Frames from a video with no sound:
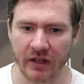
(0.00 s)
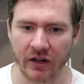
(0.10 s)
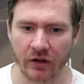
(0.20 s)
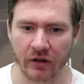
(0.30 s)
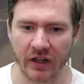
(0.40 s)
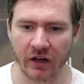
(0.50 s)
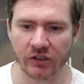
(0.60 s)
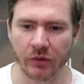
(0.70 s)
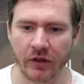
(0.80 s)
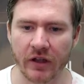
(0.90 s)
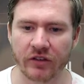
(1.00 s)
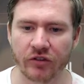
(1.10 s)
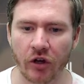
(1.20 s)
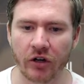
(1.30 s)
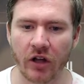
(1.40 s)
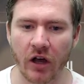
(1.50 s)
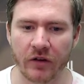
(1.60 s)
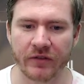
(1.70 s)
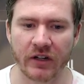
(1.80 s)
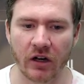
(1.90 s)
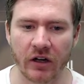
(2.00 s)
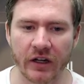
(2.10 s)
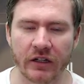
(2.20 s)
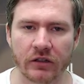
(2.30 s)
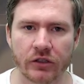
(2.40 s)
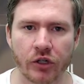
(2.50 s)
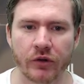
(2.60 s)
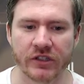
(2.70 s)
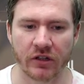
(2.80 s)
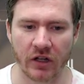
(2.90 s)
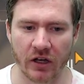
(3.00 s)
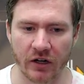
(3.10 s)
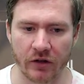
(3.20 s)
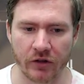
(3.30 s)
here. Here's where you can turn off and on who is on auto.